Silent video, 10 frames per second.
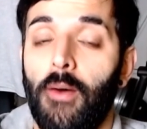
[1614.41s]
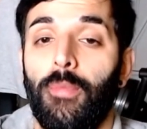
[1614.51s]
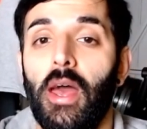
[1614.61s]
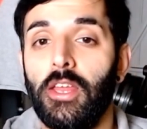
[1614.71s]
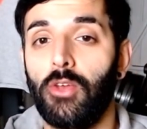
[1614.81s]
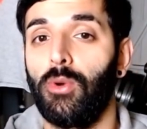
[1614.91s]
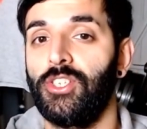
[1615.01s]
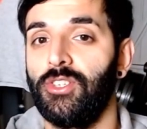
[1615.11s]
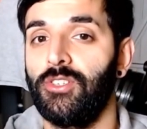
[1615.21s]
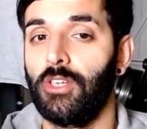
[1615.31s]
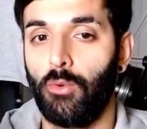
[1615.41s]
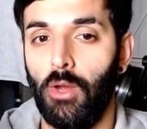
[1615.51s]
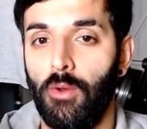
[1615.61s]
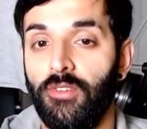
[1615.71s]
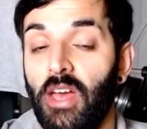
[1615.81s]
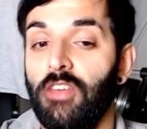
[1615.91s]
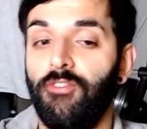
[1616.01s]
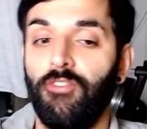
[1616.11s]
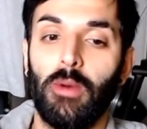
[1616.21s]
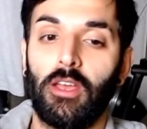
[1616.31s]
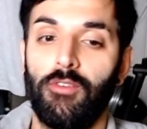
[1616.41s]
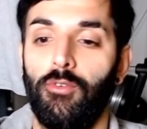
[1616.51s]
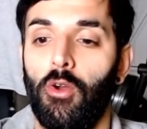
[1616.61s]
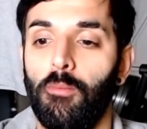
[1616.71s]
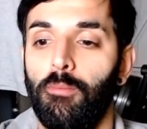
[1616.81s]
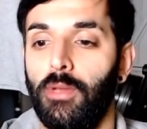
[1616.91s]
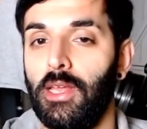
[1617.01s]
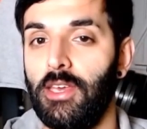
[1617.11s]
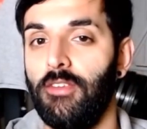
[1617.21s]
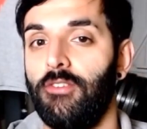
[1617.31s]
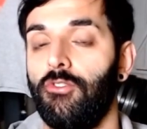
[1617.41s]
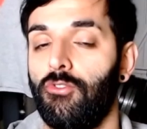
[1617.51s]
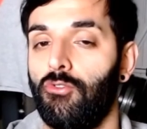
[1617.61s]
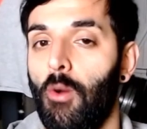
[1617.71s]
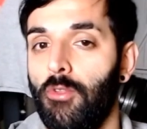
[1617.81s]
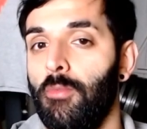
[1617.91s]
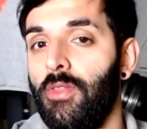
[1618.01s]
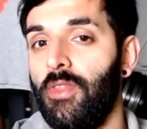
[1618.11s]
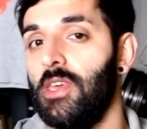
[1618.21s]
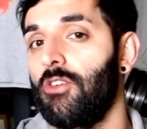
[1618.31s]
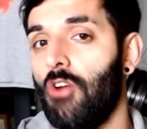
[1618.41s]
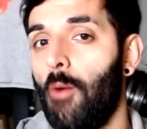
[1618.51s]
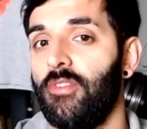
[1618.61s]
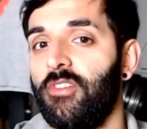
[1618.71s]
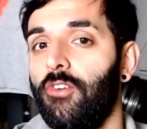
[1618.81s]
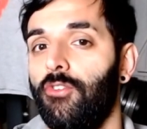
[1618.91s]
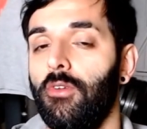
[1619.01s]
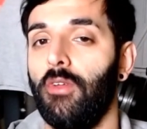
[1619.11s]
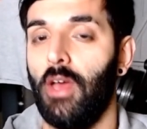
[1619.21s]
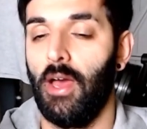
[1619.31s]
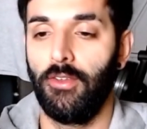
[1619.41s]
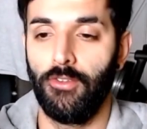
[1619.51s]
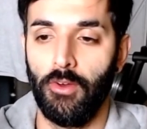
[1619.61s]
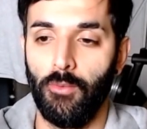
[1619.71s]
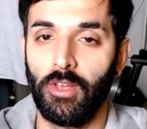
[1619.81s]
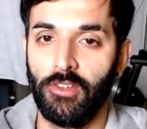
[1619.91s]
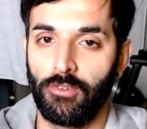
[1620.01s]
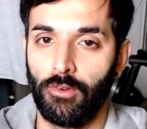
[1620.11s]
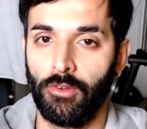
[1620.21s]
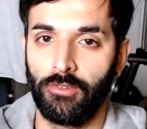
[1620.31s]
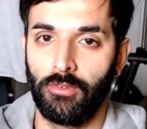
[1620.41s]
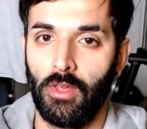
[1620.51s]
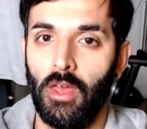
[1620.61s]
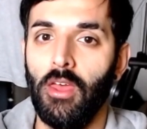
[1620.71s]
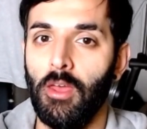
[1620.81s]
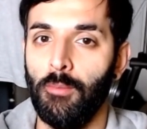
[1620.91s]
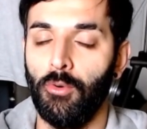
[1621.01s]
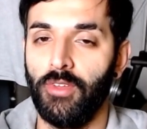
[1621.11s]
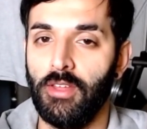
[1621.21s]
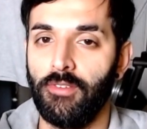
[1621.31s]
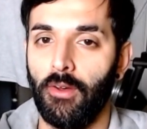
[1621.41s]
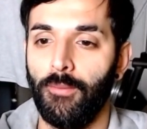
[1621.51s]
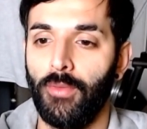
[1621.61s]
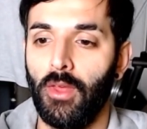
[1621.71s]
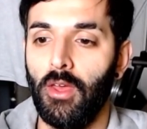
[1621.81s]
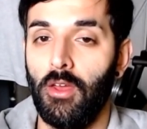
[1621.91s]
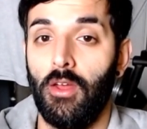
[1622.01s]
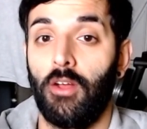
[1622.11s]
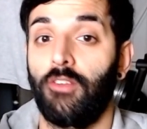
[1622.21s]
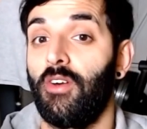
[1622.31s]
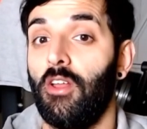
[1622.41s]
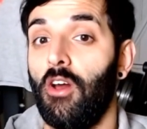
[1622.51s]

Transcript: Any questions, any queries, any feedback of your own, please just drop them in the comment section, and we can discuss in more detail, because I've had a lot of